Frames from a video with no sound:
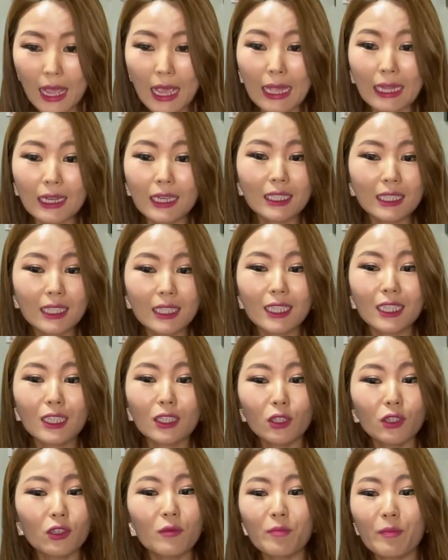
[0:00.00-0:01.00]
And he
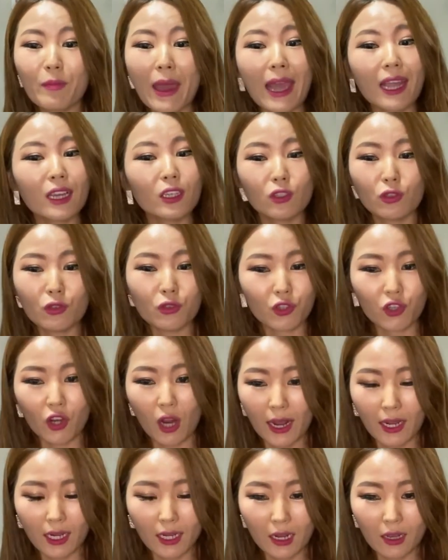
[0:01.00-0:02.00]
couldn't back to
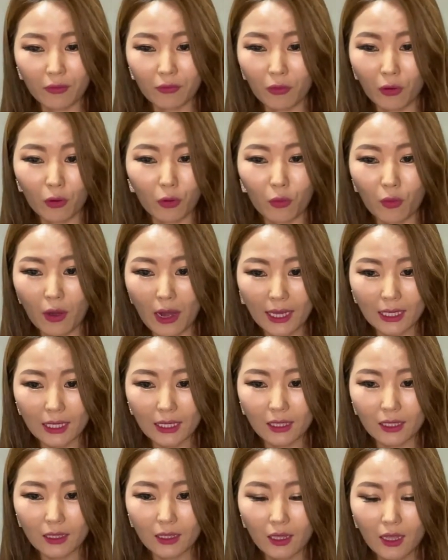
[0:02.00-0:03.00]
China for a
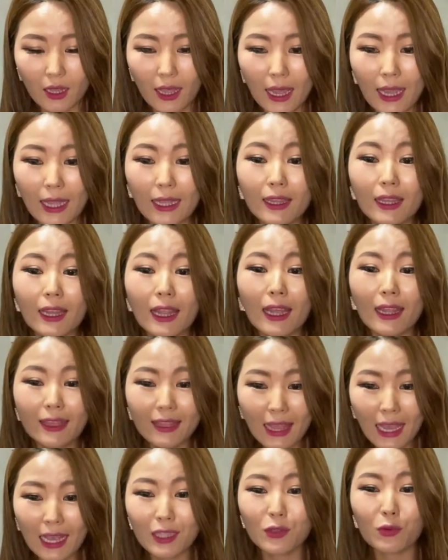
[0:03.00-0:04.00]
while and then
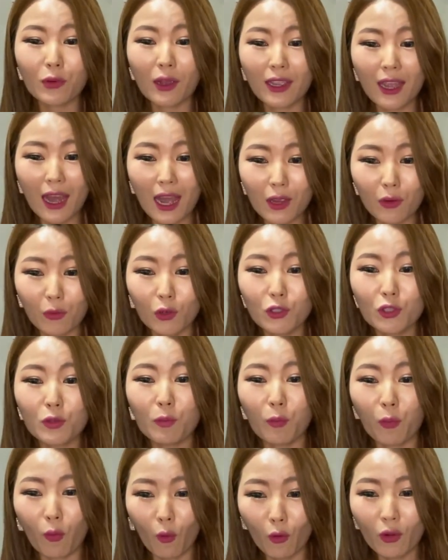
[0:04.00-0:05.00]
that's why I was
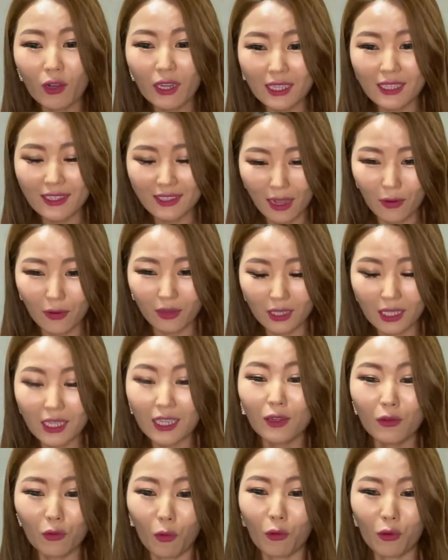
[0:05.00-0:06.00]
born in Seoul,
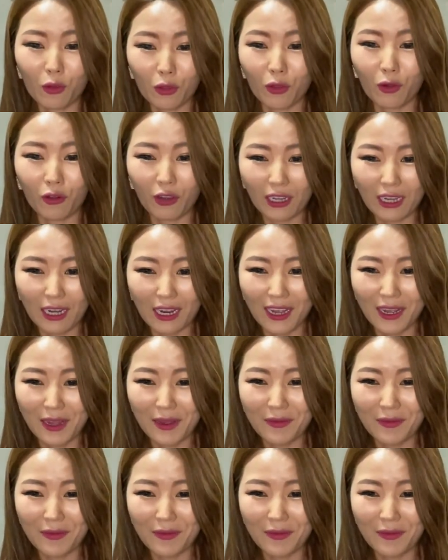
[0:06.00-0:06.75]
in North Korea.